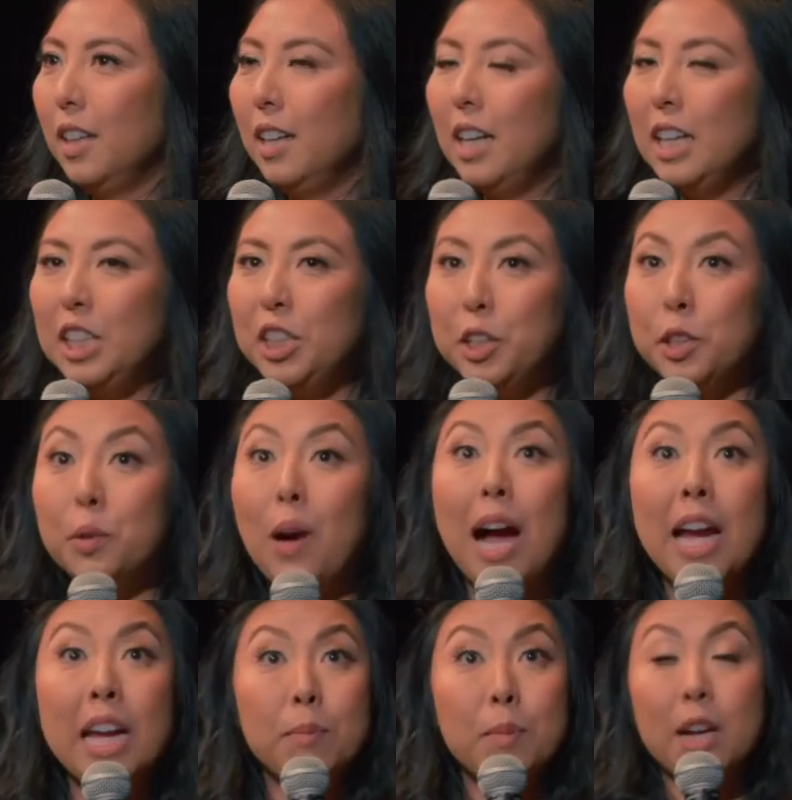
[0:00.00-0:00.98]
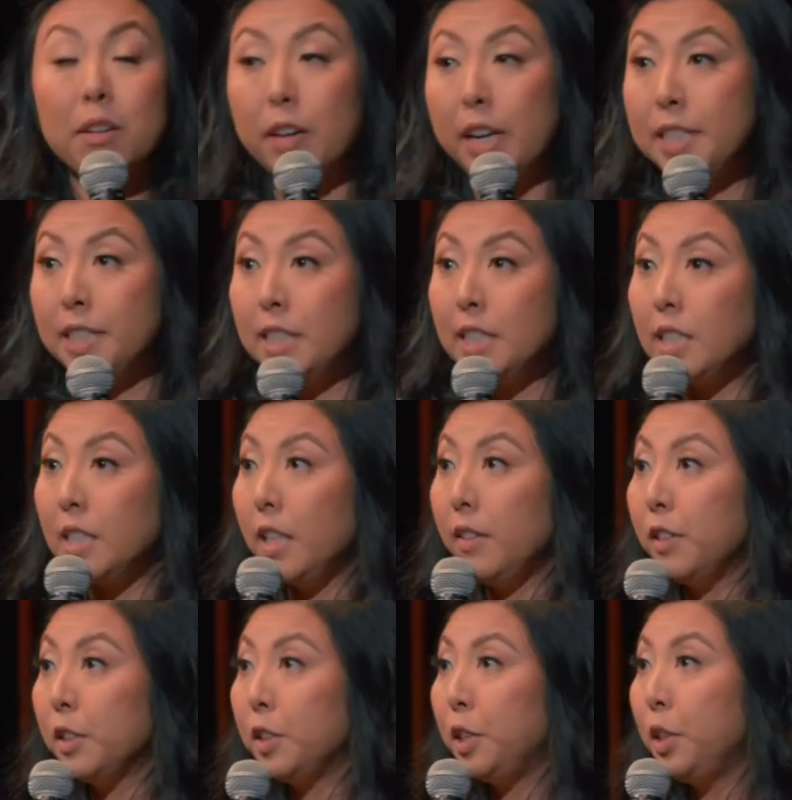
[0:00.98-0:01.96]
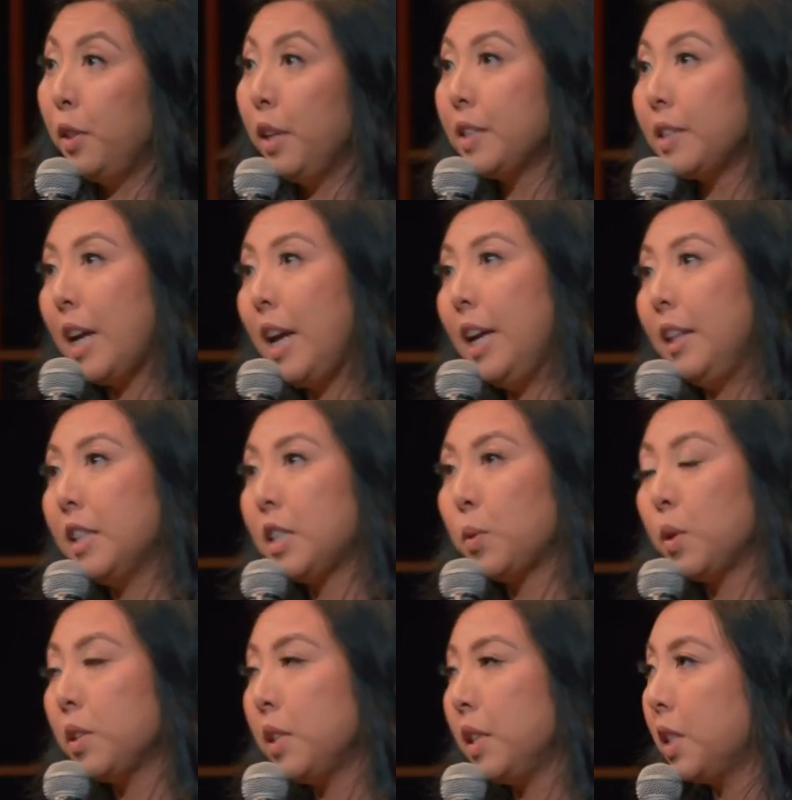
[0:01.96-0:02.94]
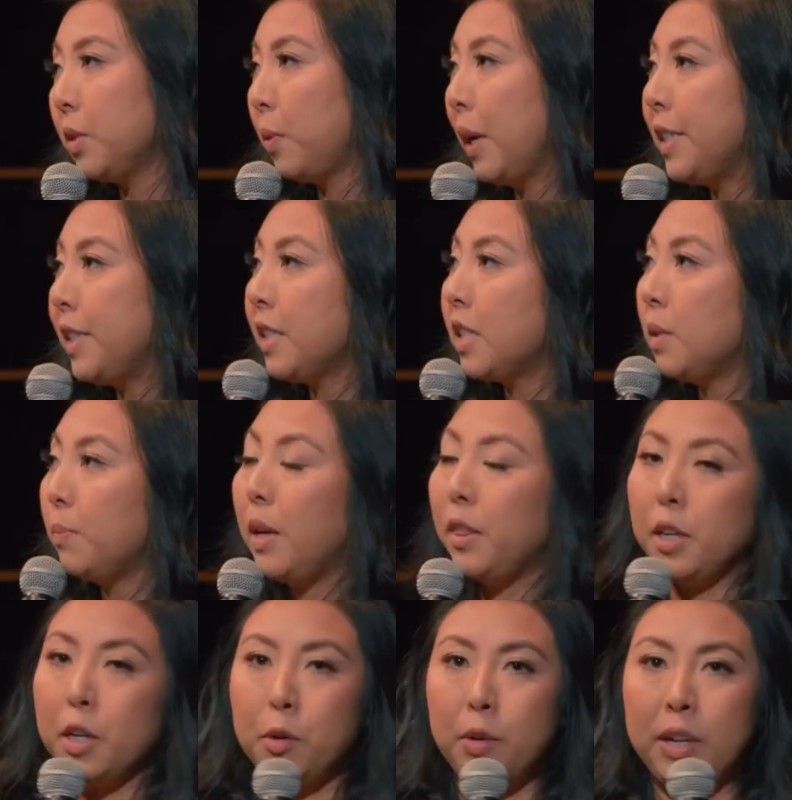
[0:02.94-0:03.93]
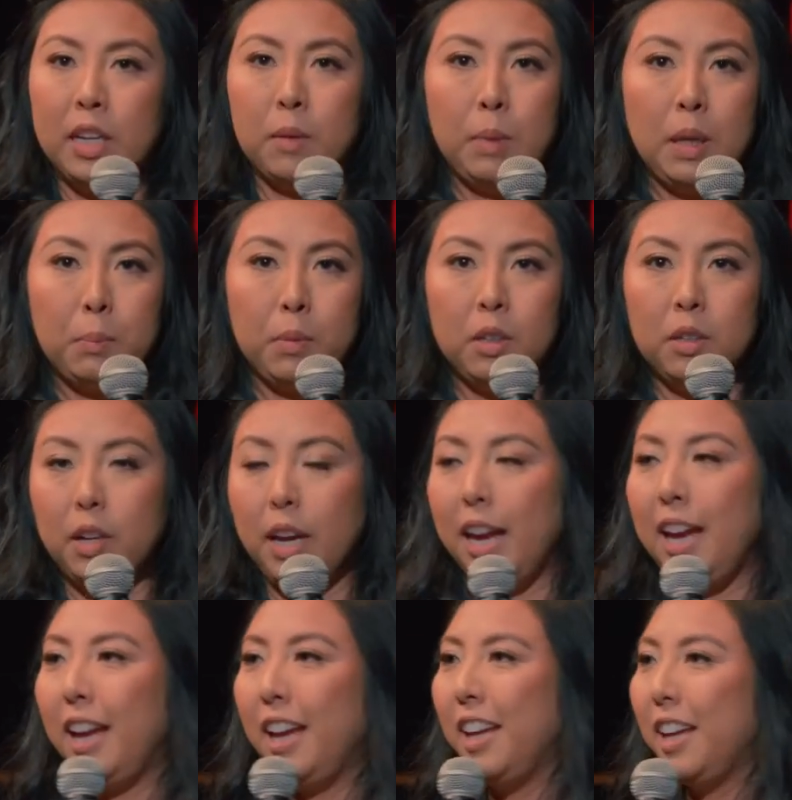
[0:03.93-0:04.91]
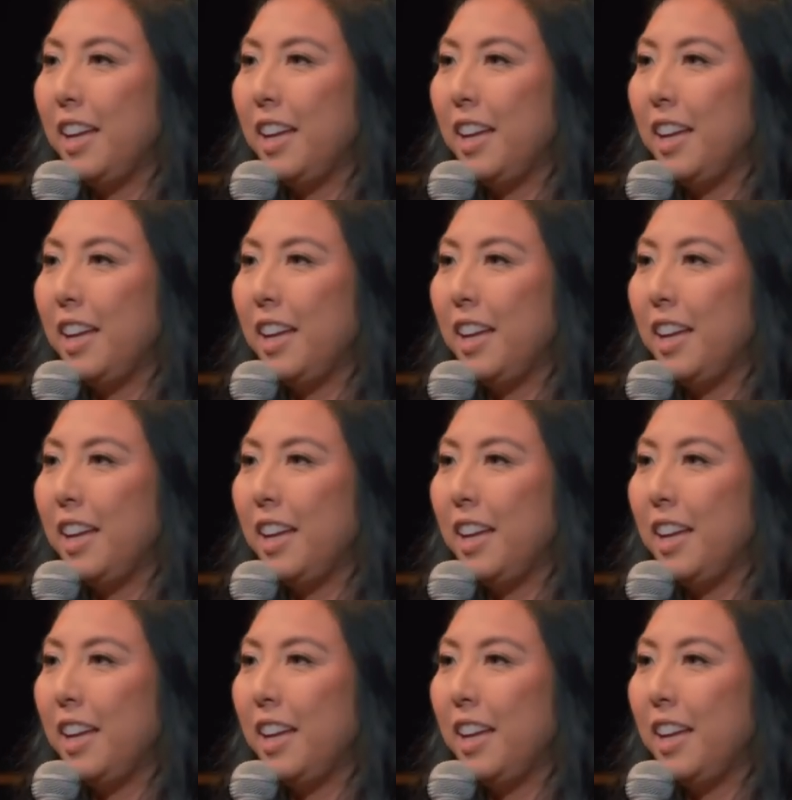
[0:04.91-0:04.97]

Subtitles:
It's true. I am not racist. If there's 2 things I hate in this world, it's racism and the Korean people, okay?